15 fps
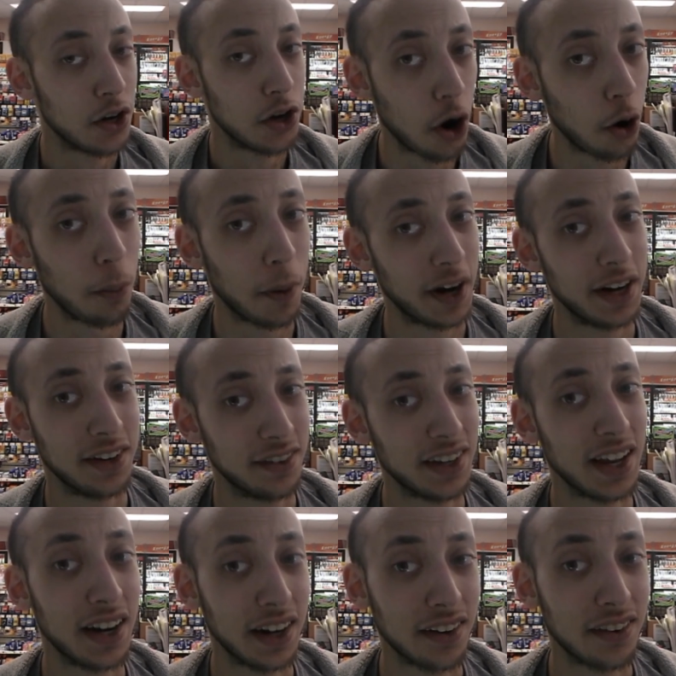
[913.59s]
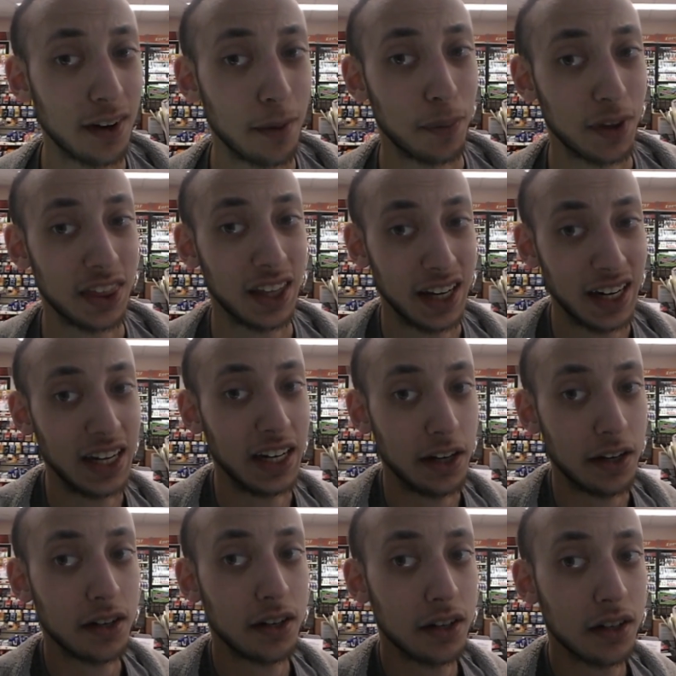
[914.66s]
nobody's getting sympathy
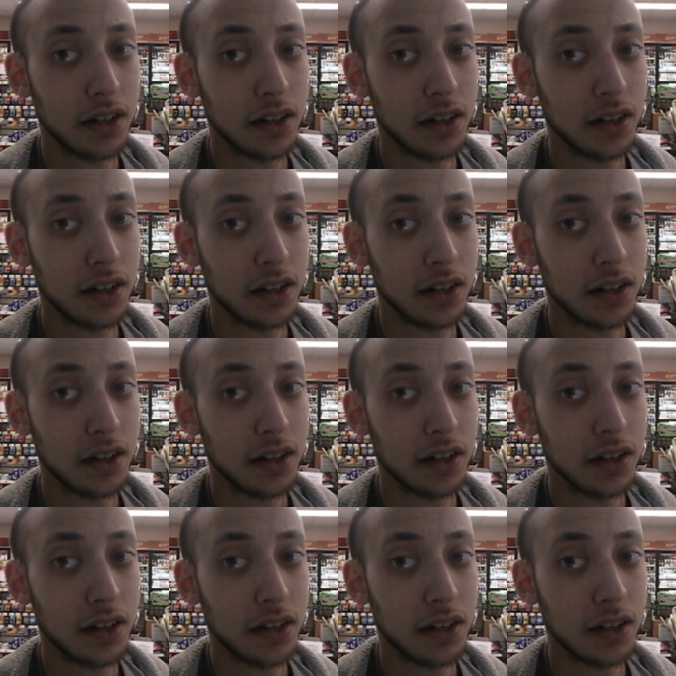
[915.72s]
heat.